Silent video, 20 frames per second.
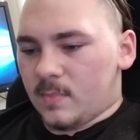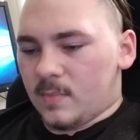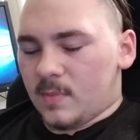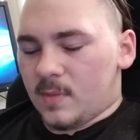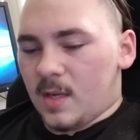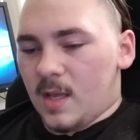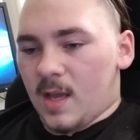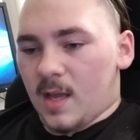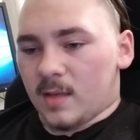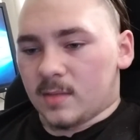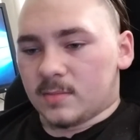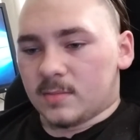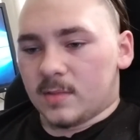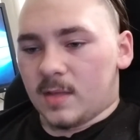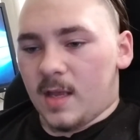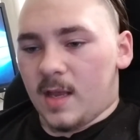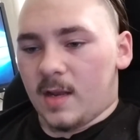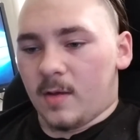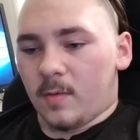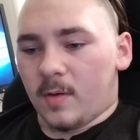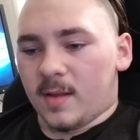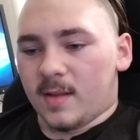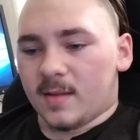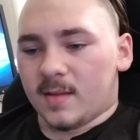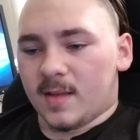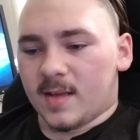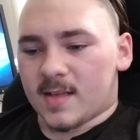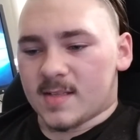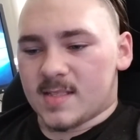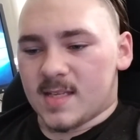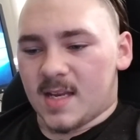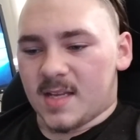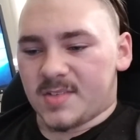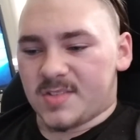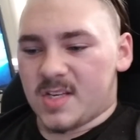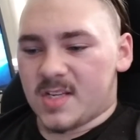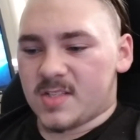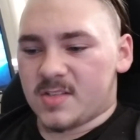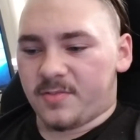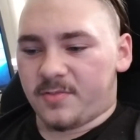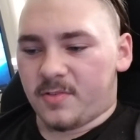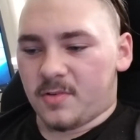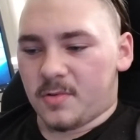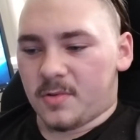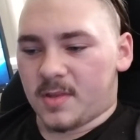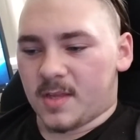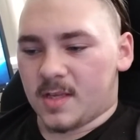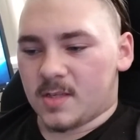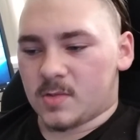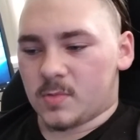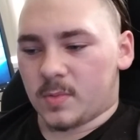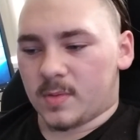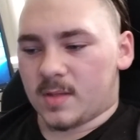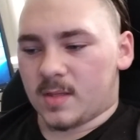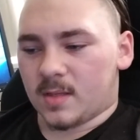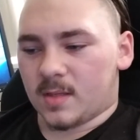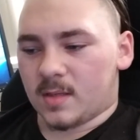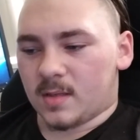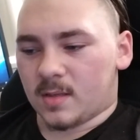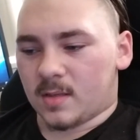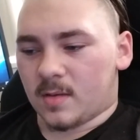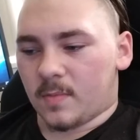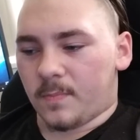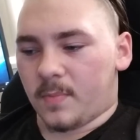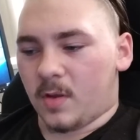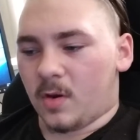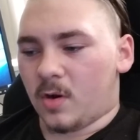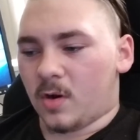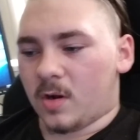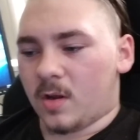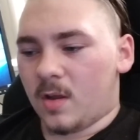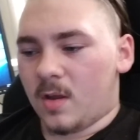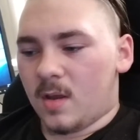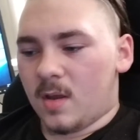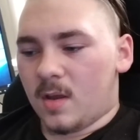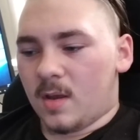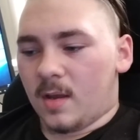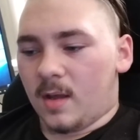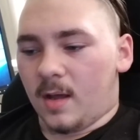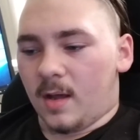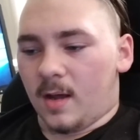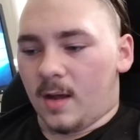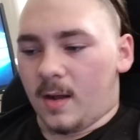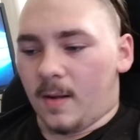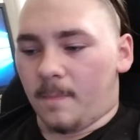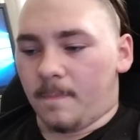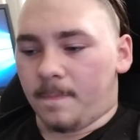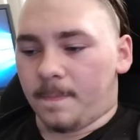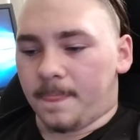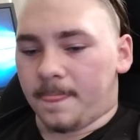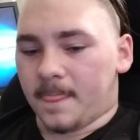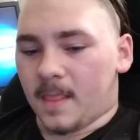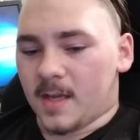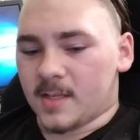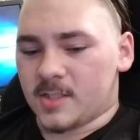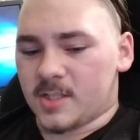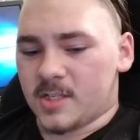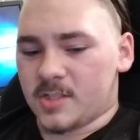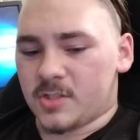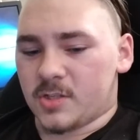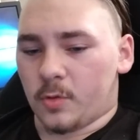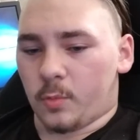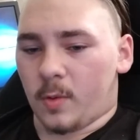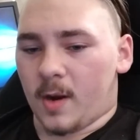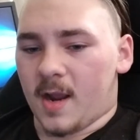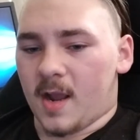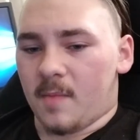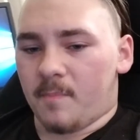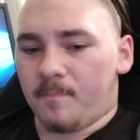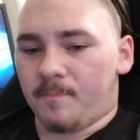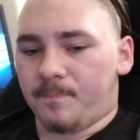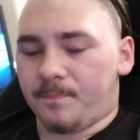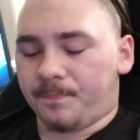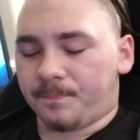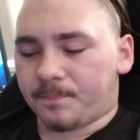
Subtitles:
Yeah. Anyway, like I said, I changed a few things with the computer. I changed the RAM.